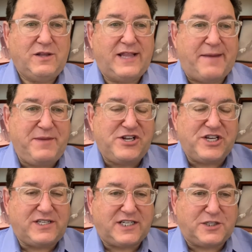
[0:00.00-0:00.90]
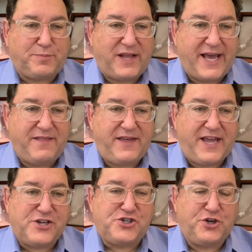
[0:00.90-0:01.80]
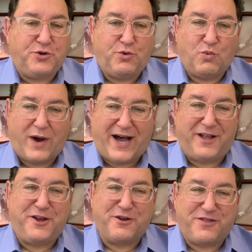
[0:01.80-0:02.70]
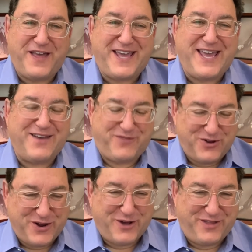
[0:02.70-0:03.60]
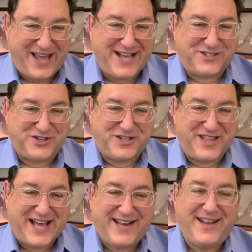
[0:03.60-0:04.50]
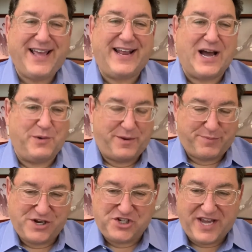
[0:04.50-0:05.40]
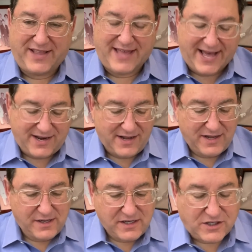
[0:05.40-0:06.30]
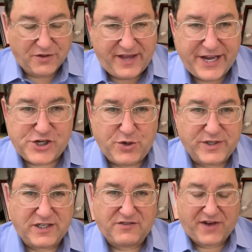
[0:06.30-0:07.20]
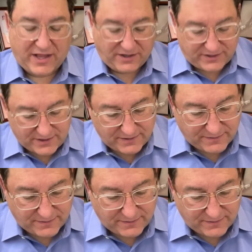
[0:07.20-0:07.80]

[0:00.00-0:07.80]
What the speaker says: Let me just explain the issue while you're thinking if you know the answer to that, and I would appreciate that. So the issue is as follows.